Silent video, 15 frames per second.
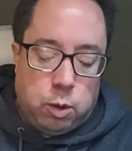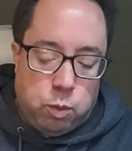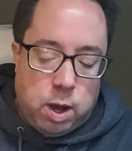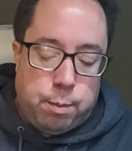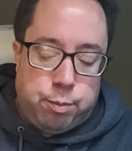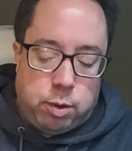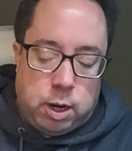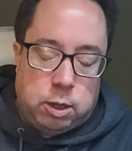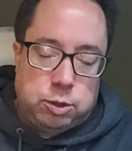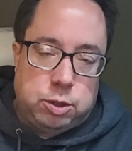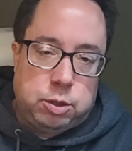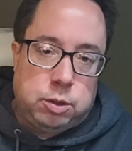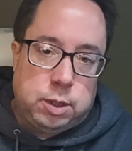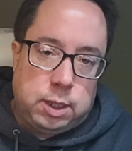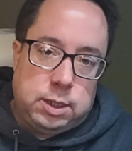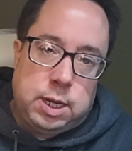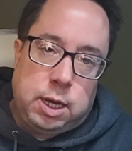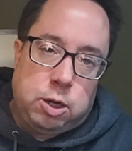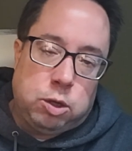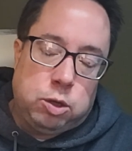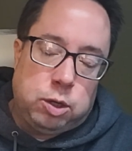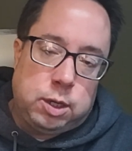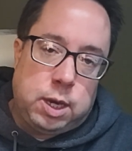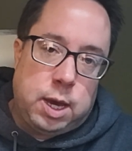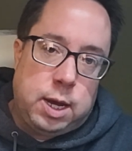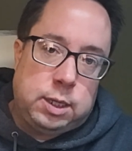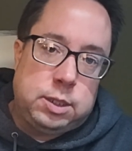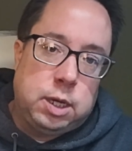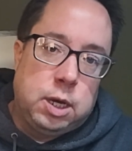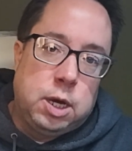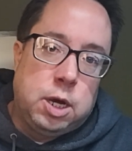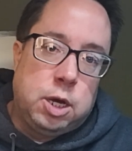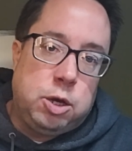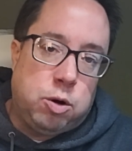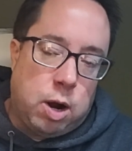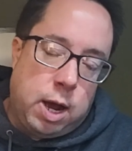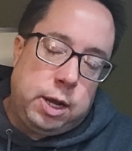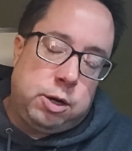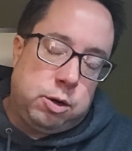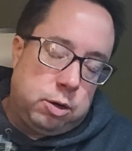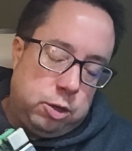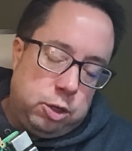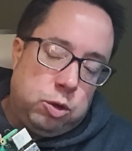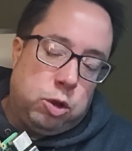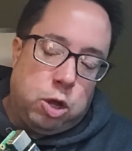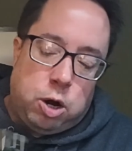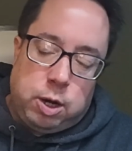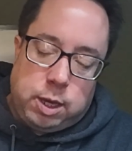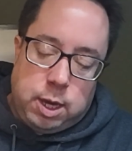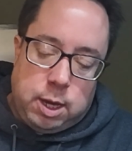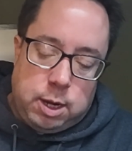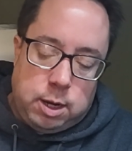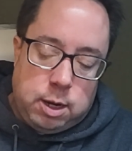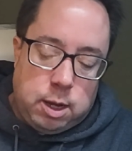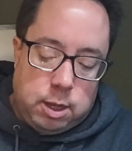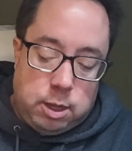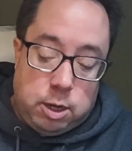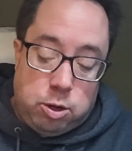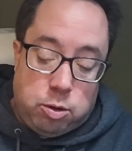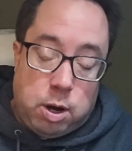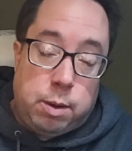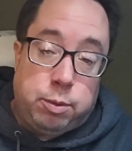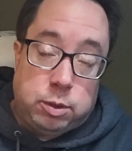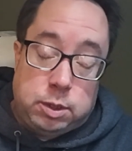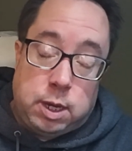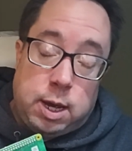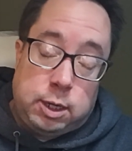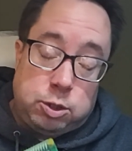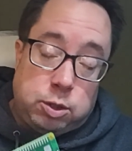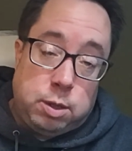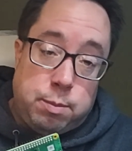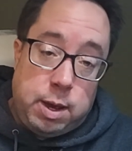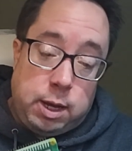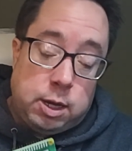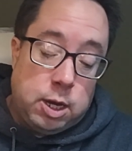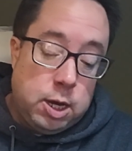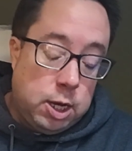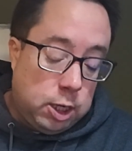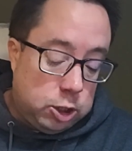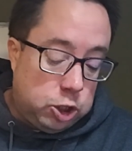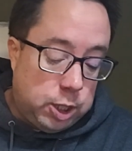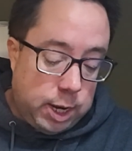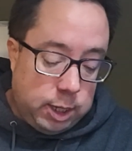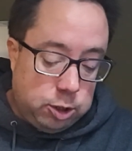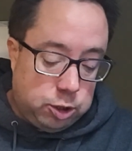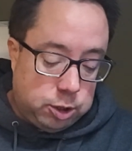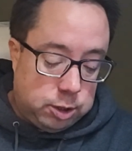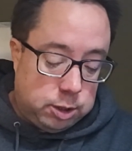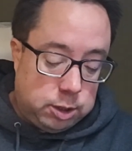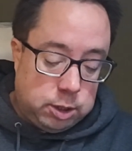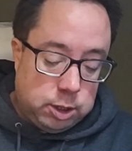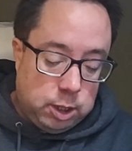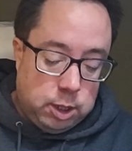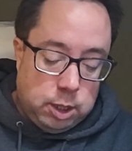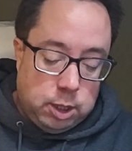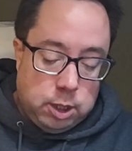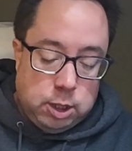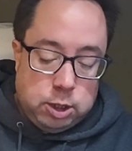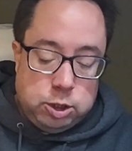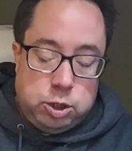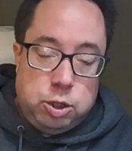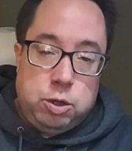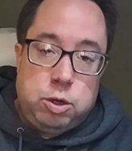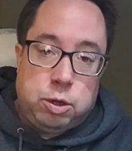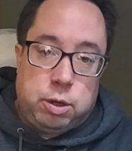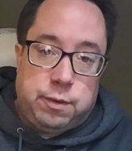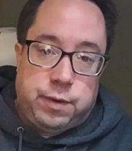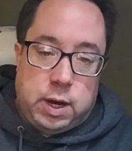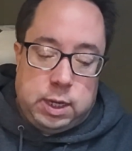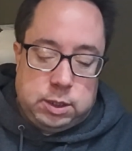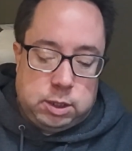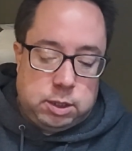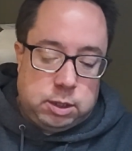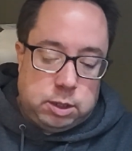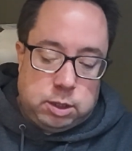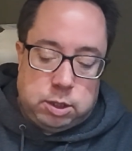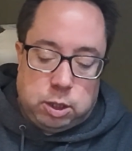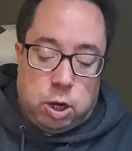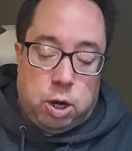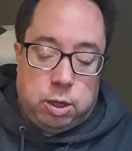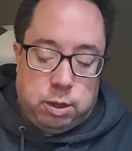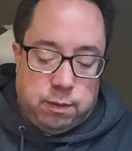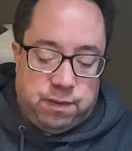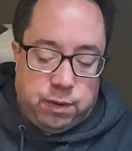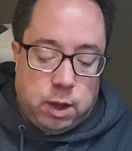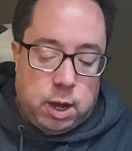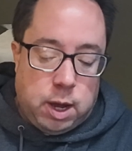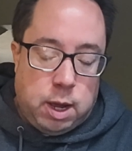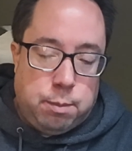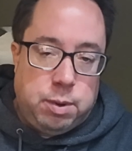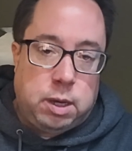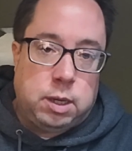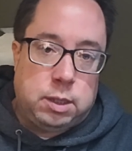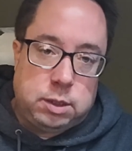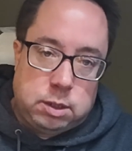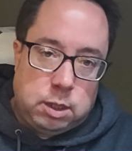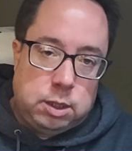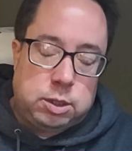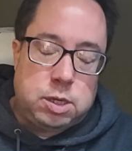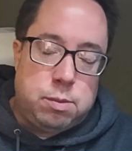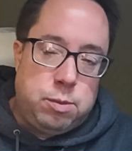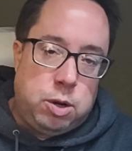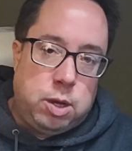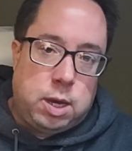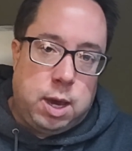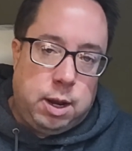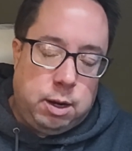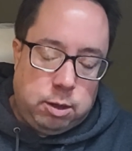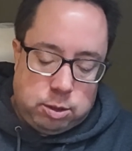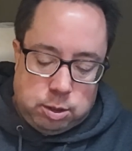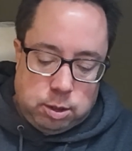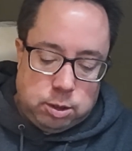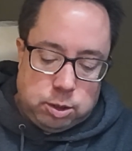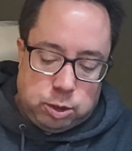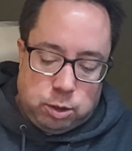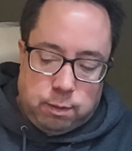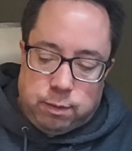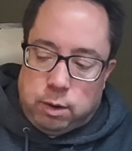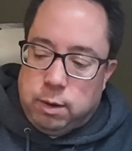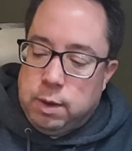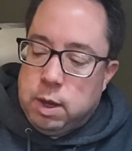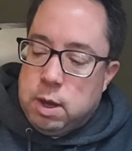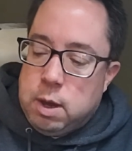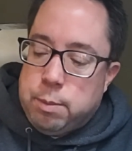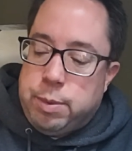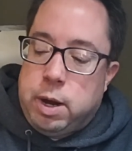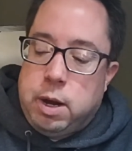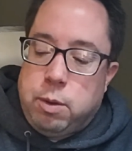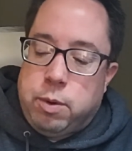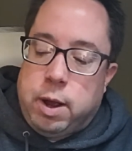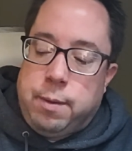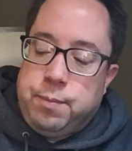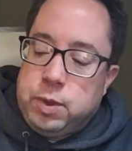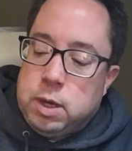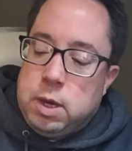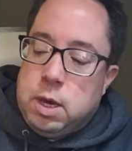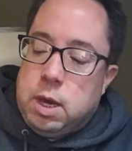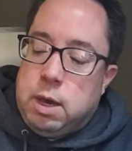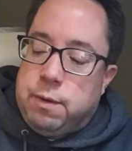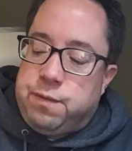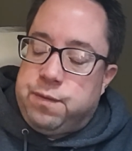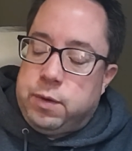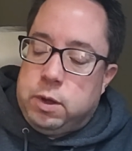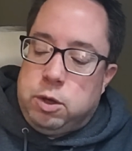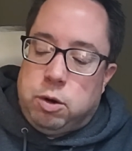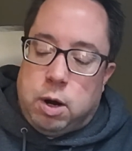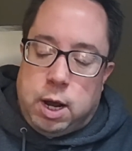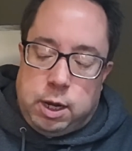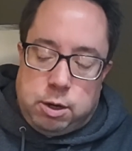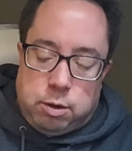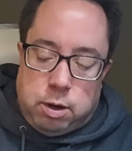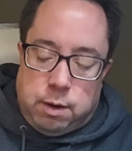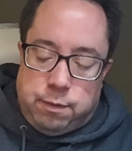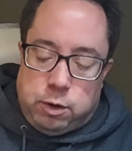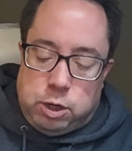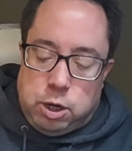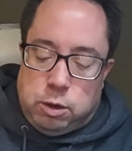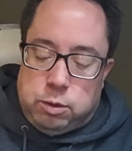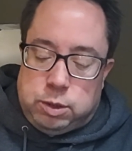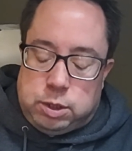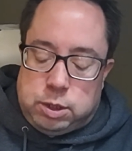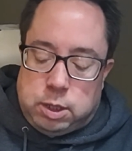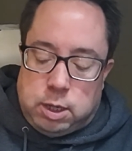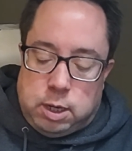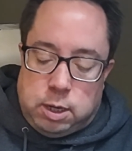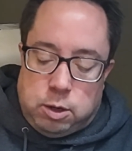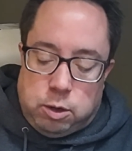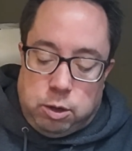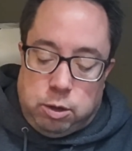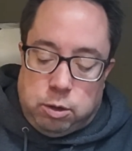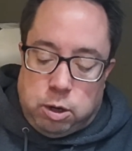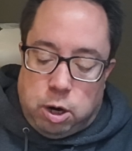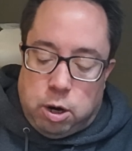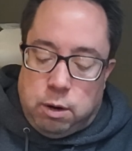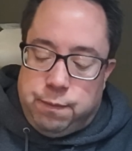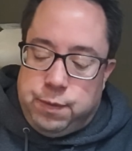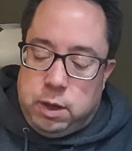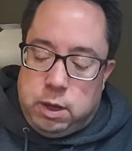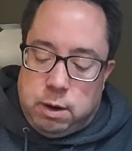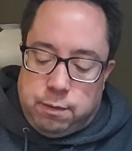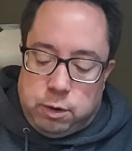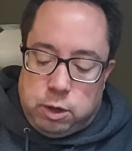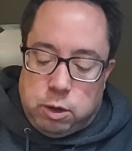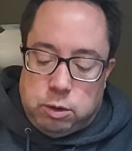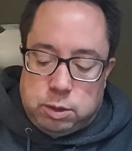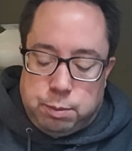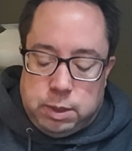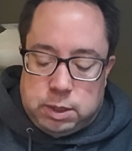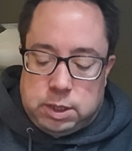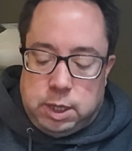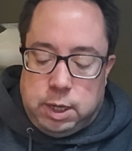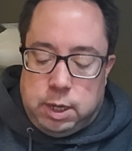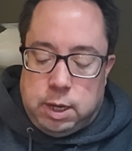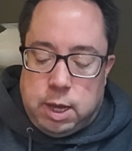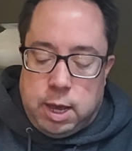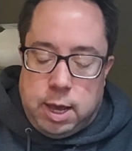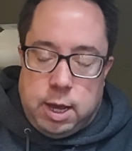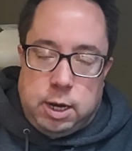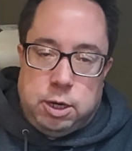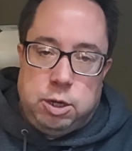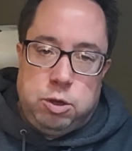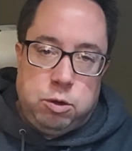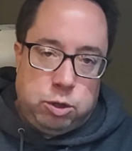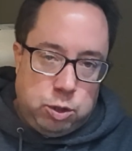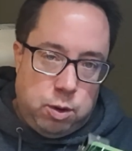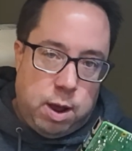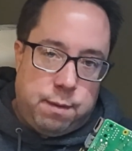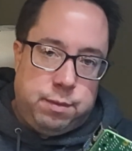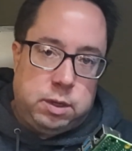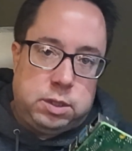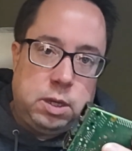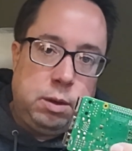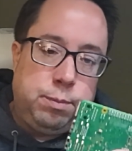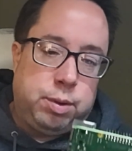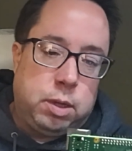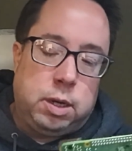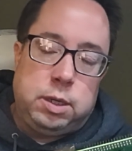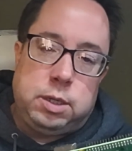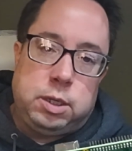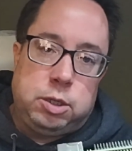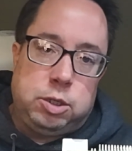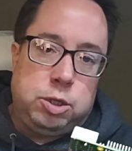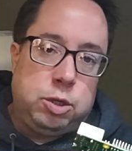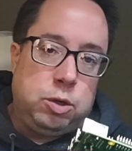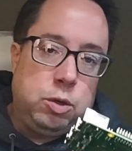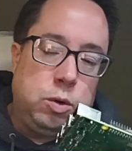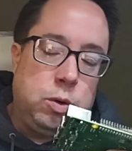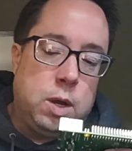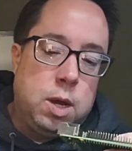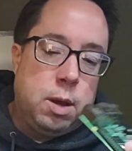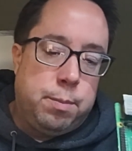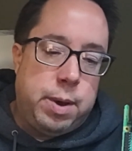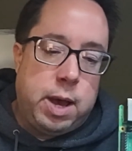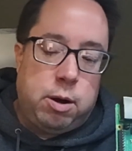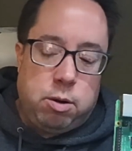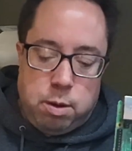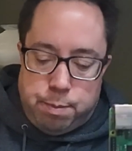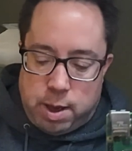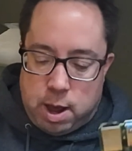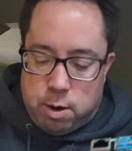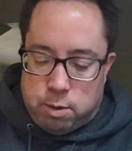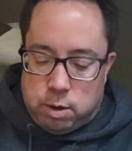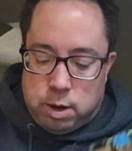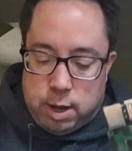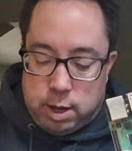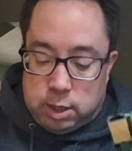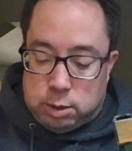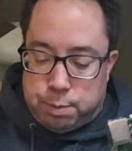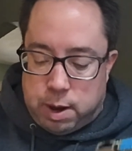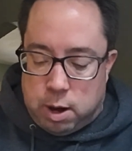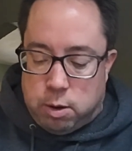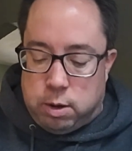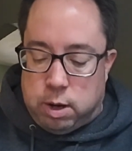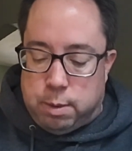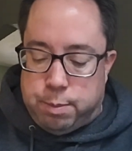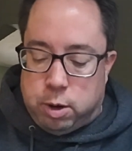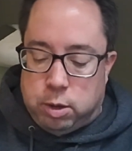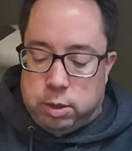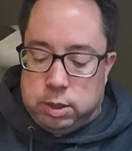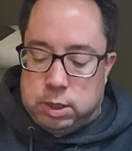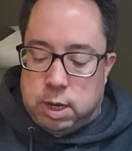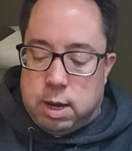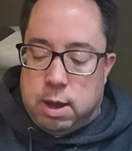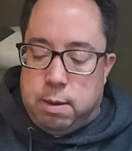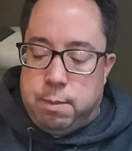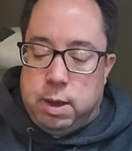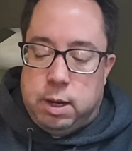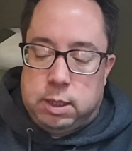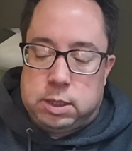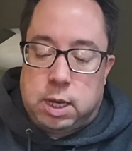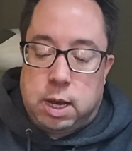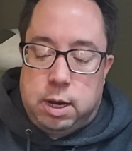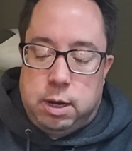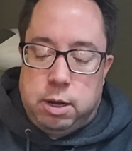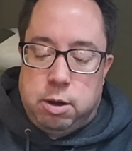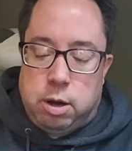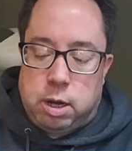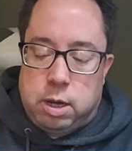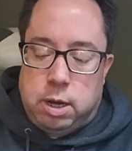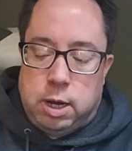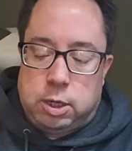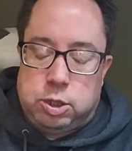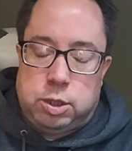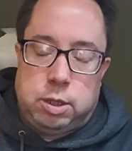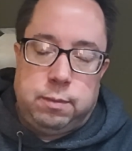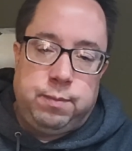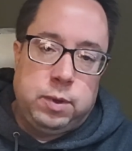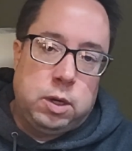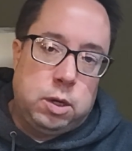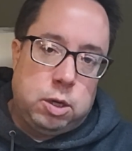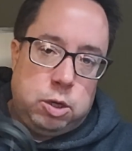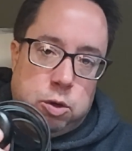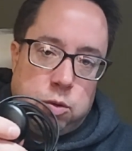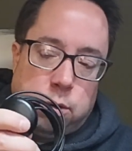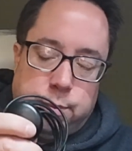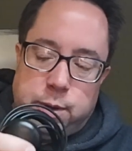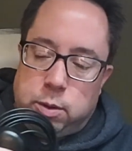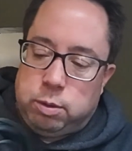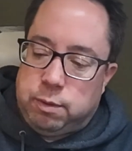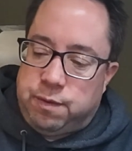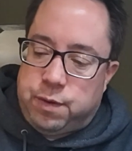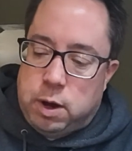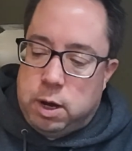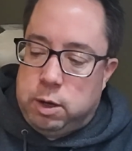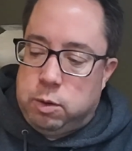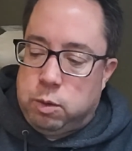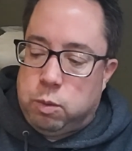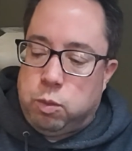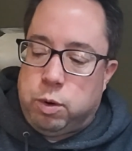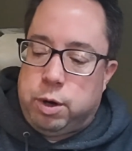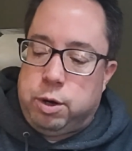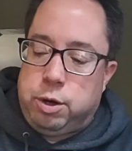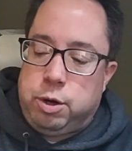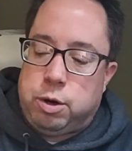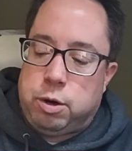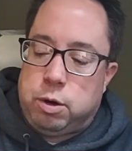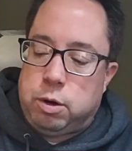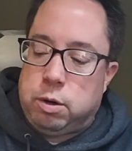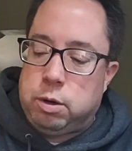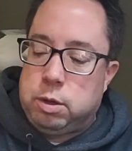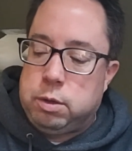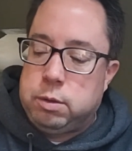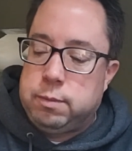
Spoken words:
a web browser and take a look at your hiker. You log in, and then you're able to actually make changes to your devices on the fly because it's communicating to the server. But anyway, if your hiker ever goes or your RV ever goes missing, and you do have this thing plugged into battery power and it's powered up all the time and it's got an internet connection, you will be able to find where your